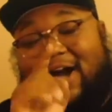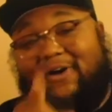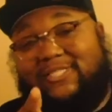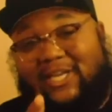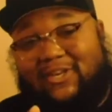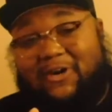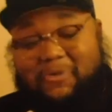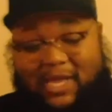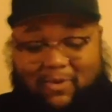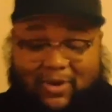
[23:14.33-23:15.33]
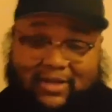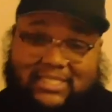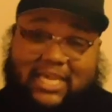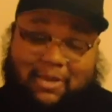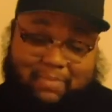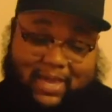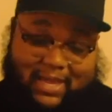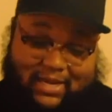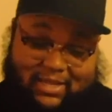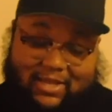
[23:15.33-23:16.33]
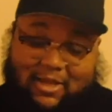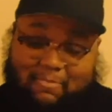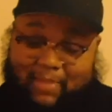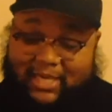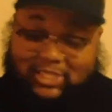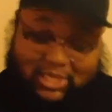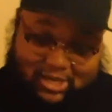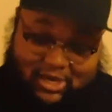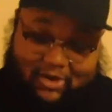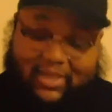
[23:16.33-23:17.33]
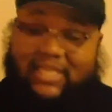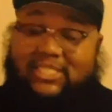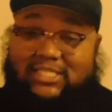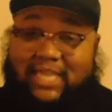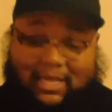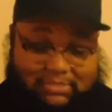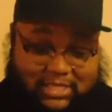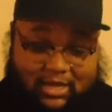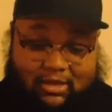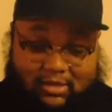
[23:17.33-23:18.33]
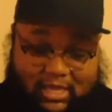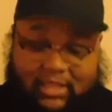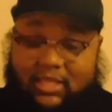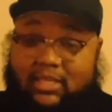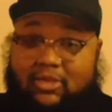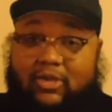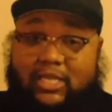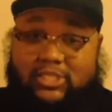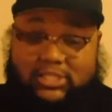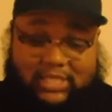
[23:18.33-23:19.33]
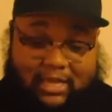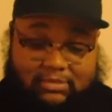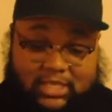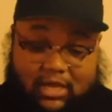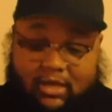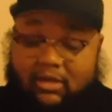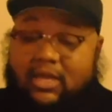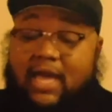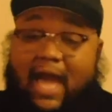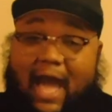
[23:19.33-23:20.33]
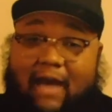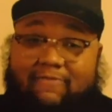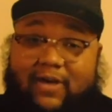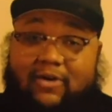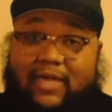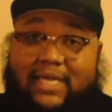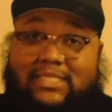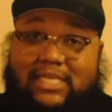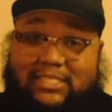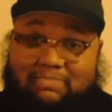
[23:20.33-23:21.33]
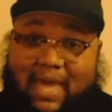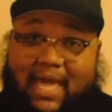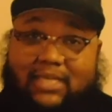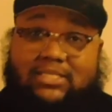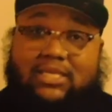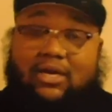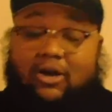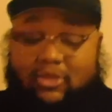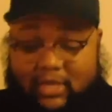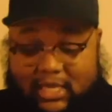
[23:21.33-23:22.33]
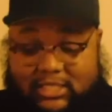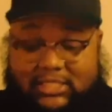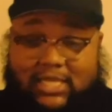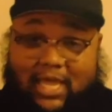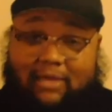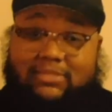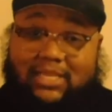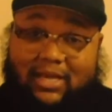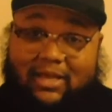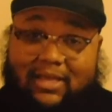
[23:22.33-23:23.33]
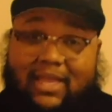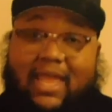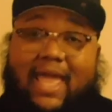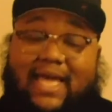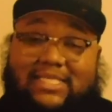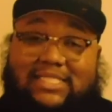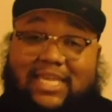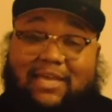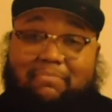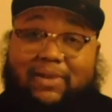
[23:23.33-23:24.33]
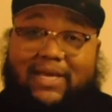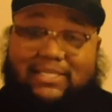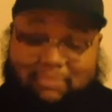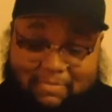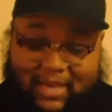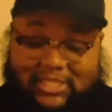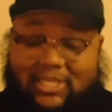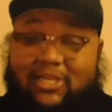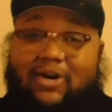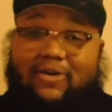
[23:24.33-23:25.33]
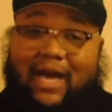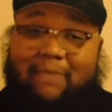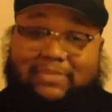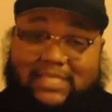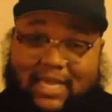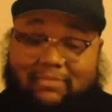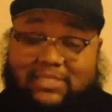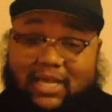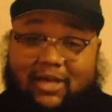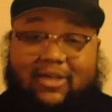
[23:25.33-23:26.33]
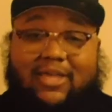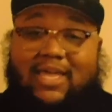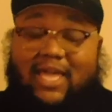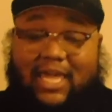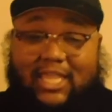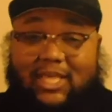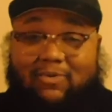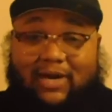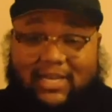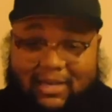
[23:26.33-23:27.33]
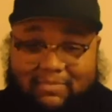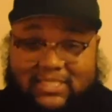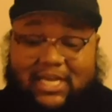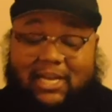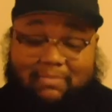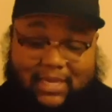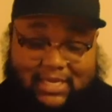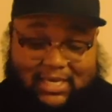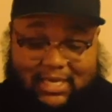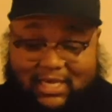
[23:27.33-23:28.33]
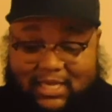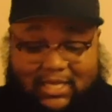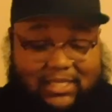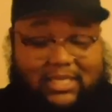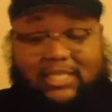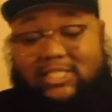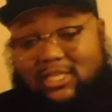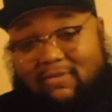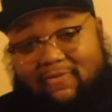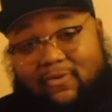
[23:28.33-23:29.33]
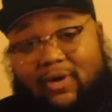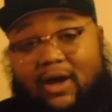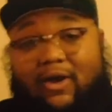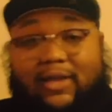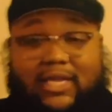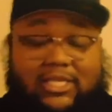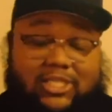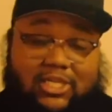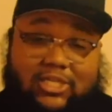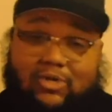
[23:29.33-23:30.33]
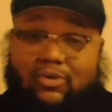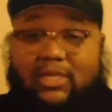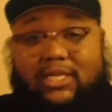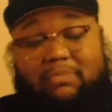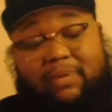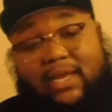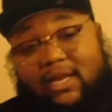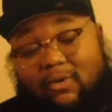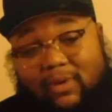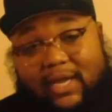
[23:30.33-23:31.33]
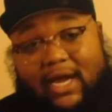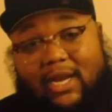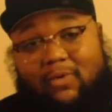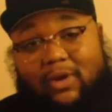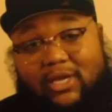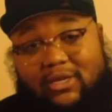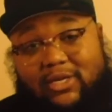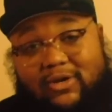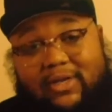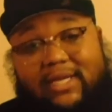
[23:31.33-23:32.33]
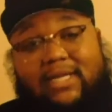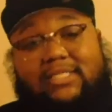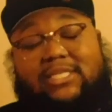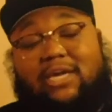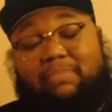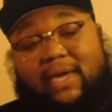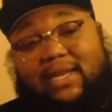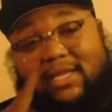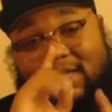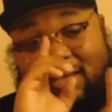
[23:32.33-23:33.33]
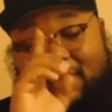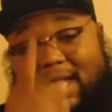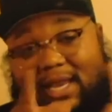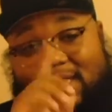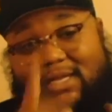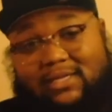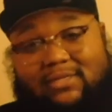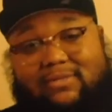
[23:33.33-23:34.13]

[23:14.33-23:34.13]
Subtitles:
Also, Dope Network, Tech Panda. Make sure you go get your Samsung. Either you get your Samsung iPhone XS Max or you get your Samsung S10 Plus. But make sure you go cop a Samsung. Either one of them is going to be good. Get you the Ferrari, get you the Dually, depending on what kind of work you're doing. Tech Panda, I'm out of here.